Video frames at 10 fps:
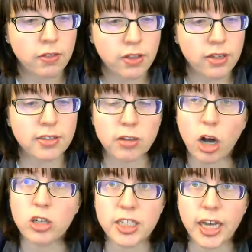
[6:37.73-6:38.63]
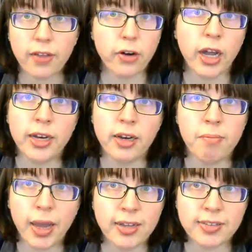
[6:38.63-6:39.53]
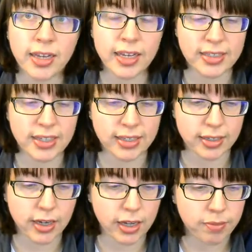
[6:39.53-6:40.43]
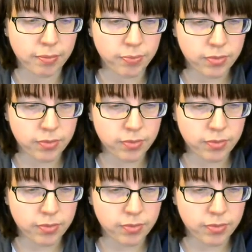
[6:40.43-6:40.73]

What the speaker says: This is altogether an amazing indignity."